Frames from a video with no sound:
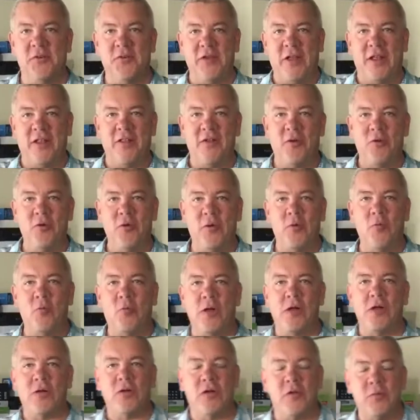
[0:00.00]
Hello and
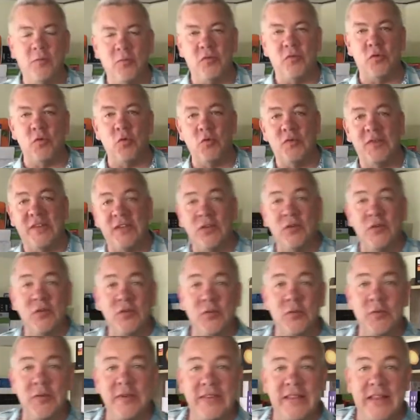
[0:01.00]
welcome to Deals
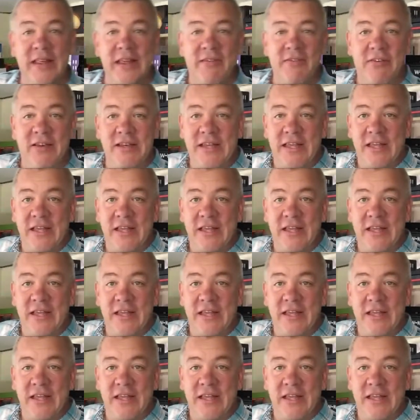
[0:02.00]
with David.